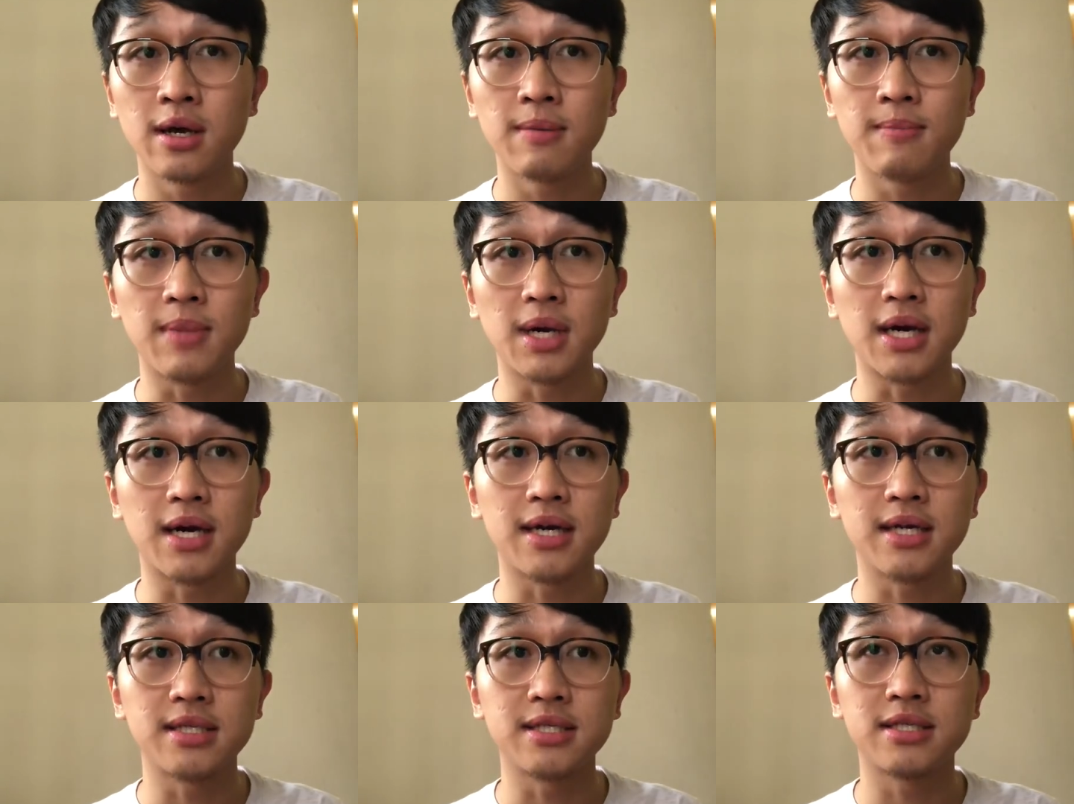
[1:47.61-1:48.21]

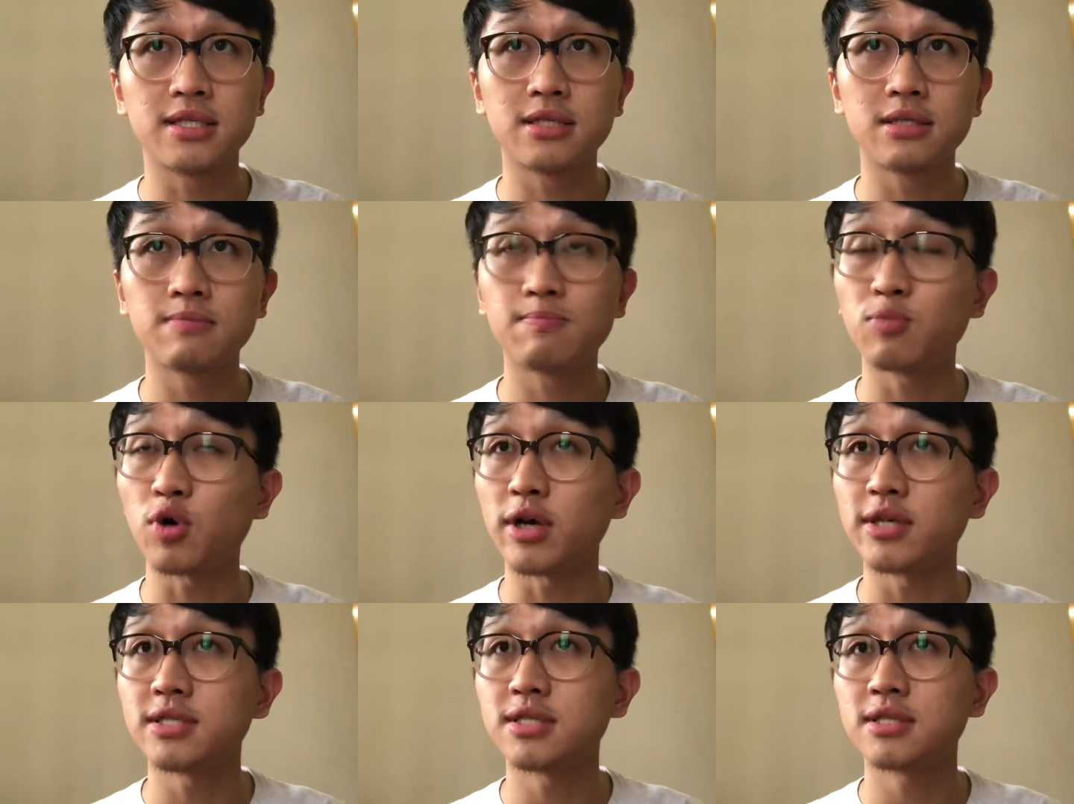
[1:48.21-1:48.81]
because
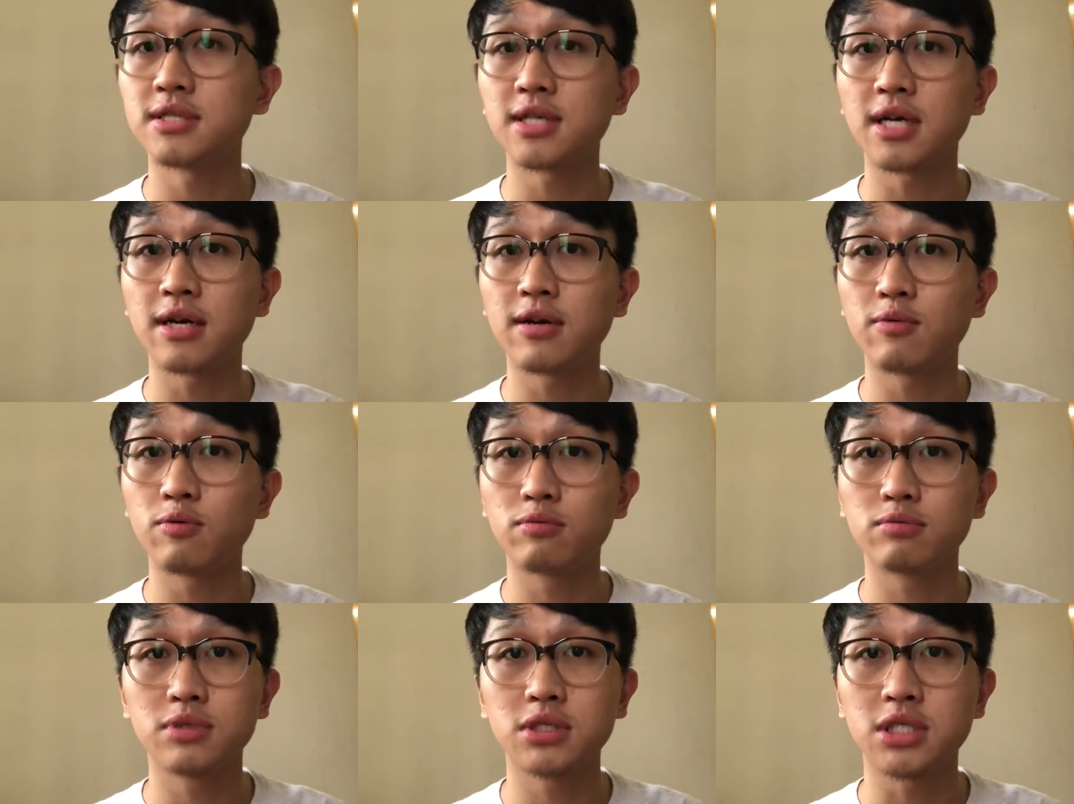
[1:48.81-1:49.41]
prices are
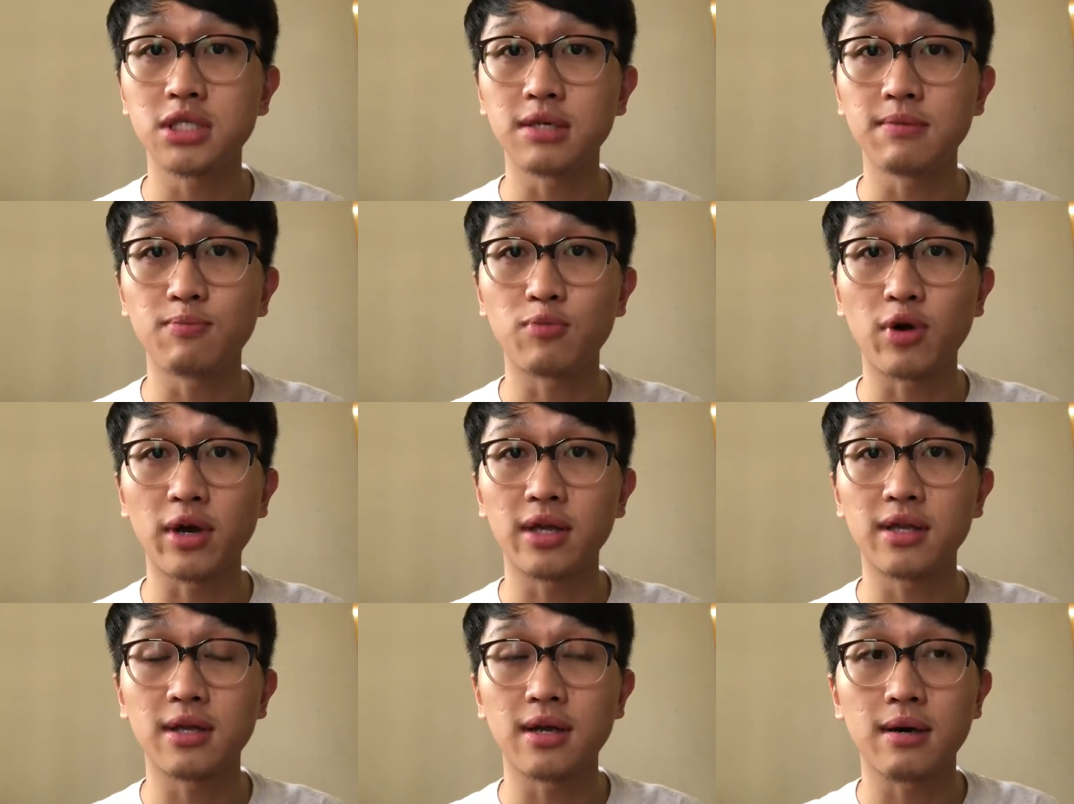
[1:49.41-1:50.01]
cheap
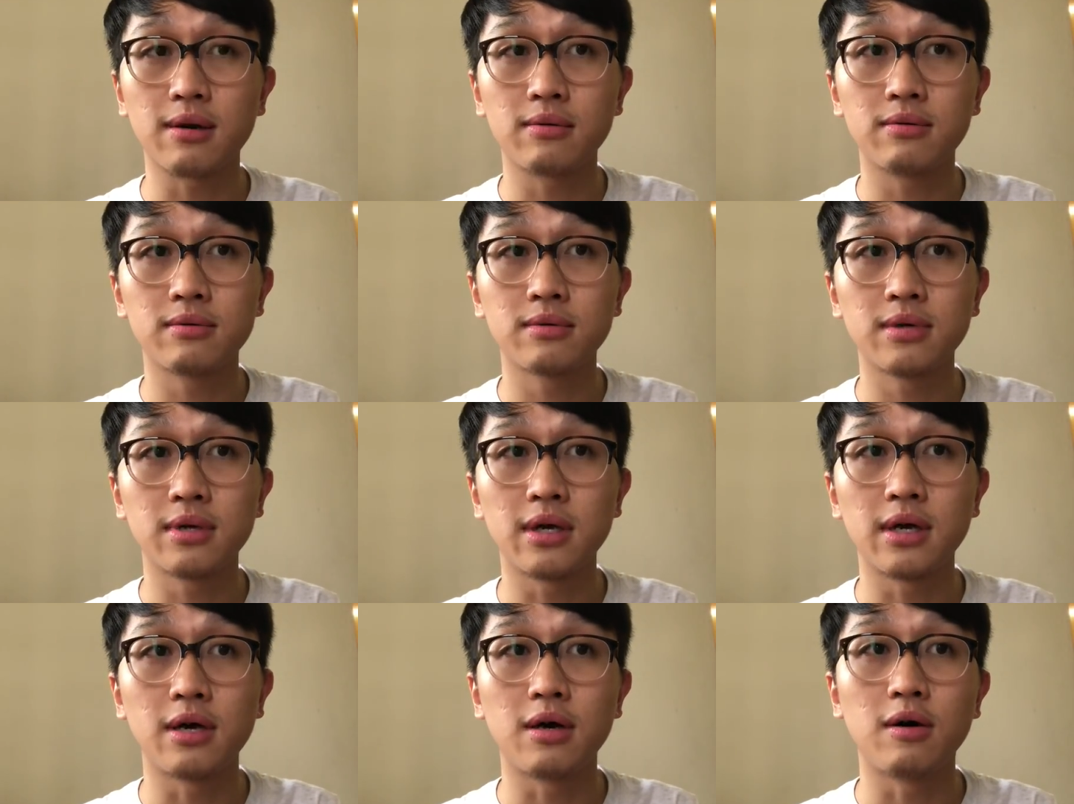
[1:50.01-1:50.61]
right
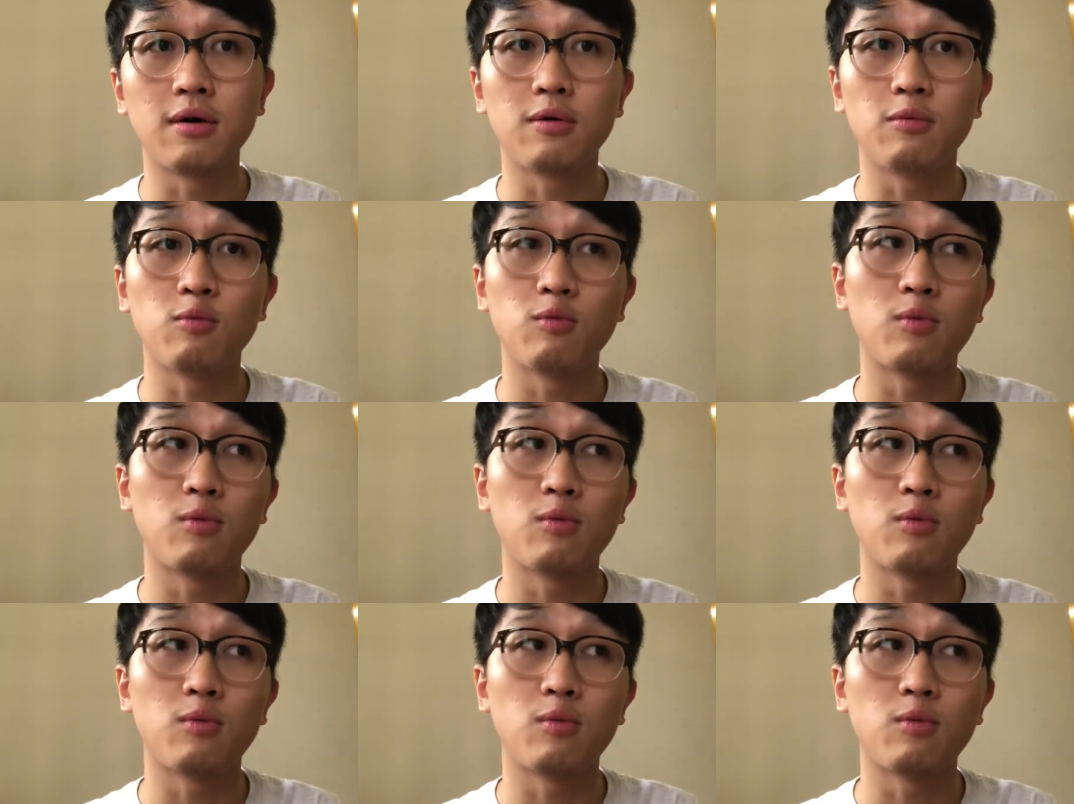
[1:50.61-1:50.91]
now.